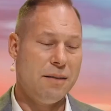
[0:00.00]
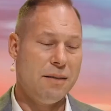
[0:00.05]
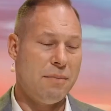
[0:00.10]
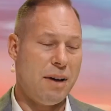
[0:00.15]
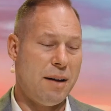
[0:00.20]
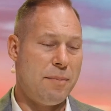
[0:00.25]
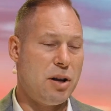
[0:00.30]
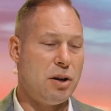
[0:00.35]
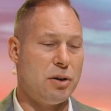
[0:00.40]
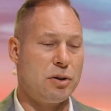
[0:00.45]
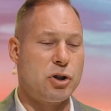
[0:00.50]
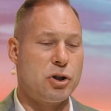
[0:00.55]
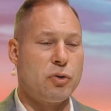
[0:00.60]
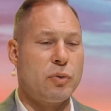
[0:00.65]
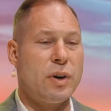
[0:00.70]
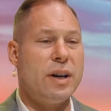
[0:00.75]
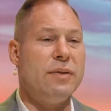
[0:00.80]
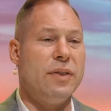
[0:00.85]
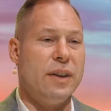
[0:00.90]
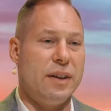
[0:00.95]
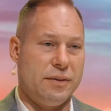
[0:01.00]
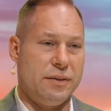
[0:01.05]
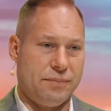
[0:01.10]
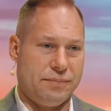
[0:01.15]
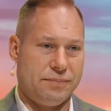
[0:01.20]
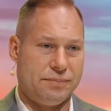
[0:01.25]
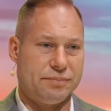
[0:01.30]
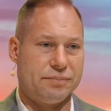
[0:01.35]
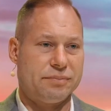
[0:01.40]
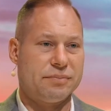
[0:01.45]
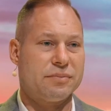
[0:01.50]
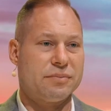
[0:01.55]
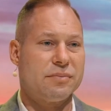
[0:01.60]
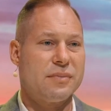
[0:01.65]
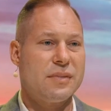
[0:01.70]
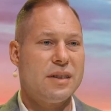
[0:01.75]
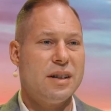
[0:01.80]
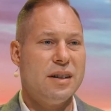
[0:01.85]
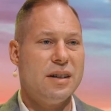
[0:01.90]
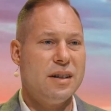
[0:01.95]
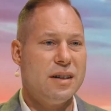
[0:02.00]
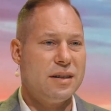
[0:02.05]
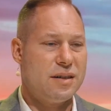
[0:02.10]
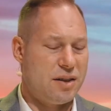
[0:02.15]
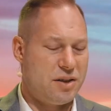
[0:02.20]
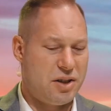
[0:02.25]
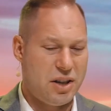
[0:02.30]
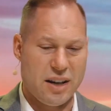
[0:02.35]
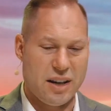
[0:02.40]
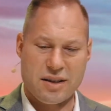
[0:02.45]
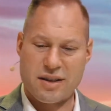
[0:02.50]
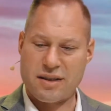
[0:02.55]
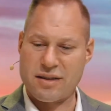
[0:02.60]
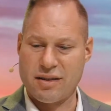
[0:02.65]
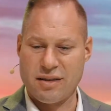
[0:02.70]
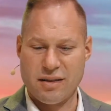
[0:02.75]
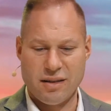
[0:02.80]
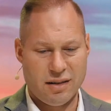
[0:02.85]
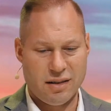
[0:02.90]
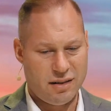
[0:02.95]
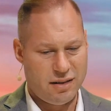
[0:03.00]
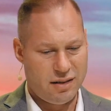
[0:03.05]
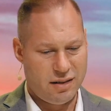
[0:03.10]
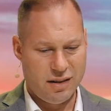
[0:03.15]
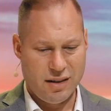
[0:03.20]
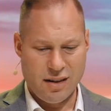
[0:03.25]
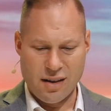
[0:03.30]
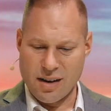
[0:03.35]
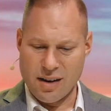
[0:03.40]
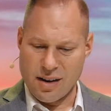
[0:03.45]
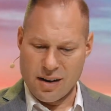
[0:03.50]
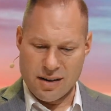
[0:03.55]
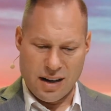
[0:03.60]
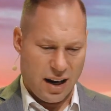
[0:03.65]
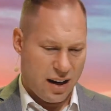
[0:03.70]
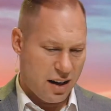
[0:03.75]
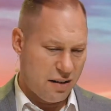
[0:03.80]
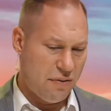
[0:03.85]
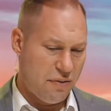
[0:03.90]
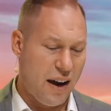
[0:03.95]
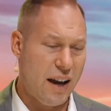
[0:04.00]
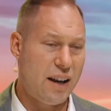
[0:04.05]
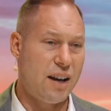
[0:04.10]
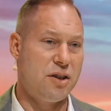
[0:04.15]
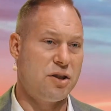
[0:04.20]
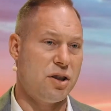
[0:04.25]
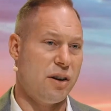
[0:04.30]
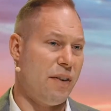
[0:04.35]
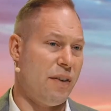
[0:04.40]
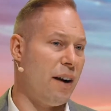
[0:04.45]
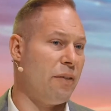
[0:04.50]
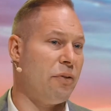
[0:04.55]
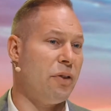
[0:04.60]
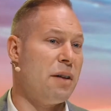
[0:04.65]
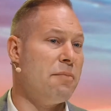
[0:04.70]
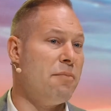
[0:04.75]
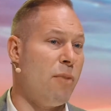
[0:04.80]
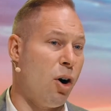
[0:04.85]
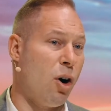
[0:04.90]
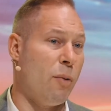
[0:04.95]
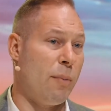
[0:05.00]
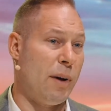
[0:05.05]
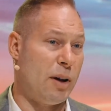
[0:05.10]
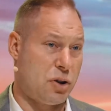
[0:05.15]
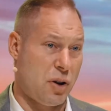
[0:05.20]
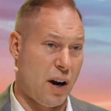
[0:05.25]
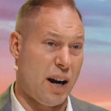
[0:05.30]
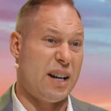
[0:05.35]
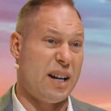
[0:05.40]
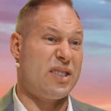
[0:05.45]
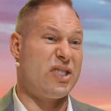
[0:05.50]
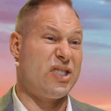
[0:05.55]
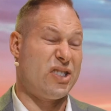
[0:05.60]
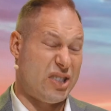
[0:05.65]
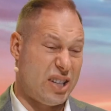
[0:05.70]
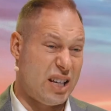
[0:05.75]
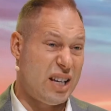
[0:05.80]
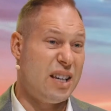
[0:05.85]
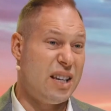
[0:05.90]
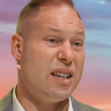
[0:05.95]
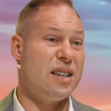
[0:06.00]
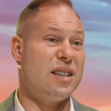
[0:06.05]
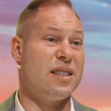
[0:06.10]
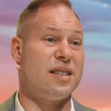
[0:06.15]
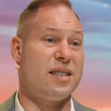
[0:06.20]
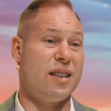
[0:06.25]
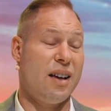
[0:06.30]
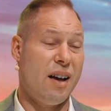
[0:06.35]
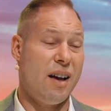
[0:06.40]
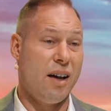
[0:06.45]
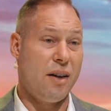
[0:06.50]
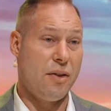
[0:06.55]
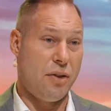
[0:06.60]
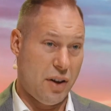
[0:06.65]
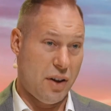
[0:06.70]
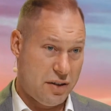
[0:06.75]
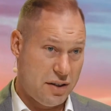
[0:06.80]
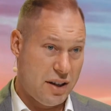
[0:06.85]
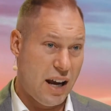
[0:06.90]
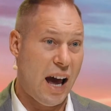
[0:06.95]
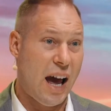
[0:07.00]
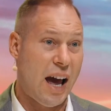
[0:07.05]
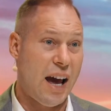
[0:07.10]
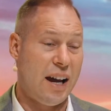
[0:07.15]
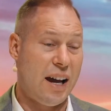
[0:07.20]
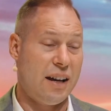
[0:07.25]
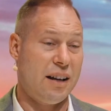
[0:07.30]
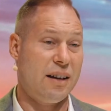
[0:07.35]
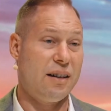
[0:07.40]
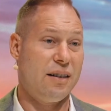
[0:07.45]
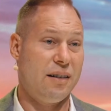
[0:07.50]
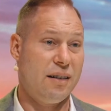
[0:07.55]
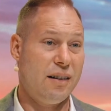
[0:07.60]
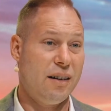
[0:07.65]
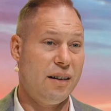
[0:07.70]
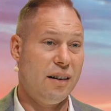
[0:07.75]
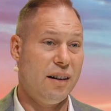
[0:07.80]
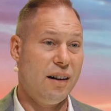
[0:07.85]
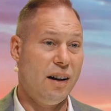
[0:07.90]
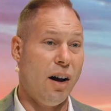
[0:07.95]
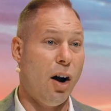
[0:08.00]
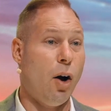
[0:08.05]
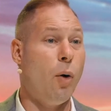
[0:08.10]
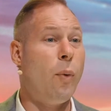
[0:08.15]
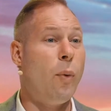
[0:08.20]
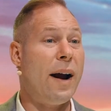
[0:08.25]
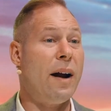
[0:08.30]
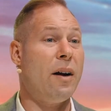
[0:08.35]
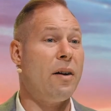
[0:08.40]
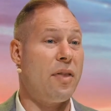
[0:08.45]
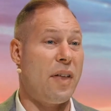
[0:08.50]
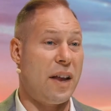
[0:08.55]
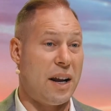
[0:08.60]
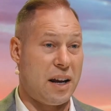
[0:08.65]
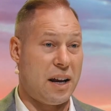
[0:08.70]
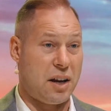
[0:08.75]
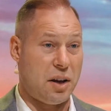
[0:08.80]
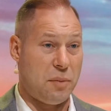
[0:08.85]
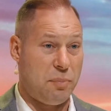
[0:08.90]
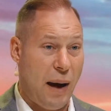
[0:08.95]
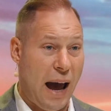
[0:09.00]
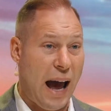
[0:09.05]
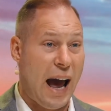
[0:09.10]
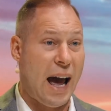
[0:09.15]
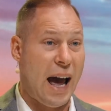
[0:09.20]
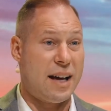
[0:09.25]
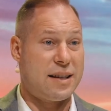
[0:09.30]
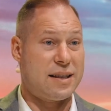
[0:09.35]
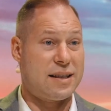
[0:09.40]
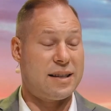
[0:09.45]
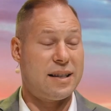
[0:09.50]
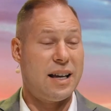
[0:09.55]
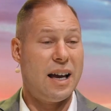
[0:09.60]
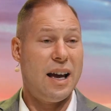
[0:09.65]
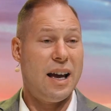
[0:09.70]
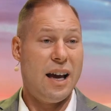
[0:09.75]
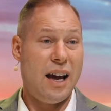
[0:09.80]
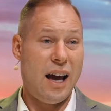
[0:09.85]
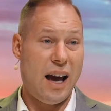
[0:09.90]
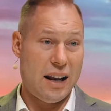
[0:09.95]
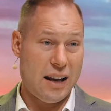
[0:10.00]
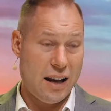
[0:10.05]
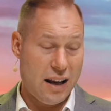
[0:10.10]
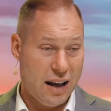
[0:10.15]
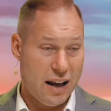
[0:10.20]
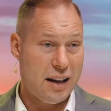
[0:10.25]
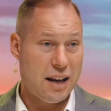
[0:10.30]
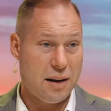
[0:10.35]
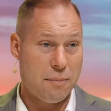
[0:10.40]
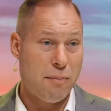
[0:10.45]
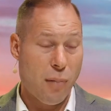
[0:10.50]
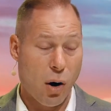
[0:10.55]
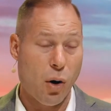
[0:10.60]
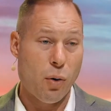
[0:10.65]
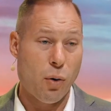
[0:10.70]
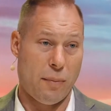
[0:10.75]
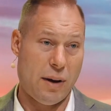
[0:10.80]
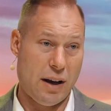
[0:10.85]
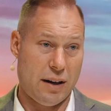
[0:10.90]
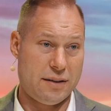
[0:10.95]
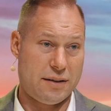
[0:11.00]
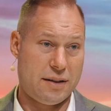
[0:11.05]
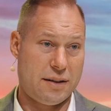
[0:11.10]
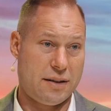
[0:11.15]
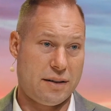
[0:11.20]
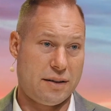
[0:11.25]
maybe you're driven to just take advantage of every moment, trying to seize the day, aware that it could pass at any moment.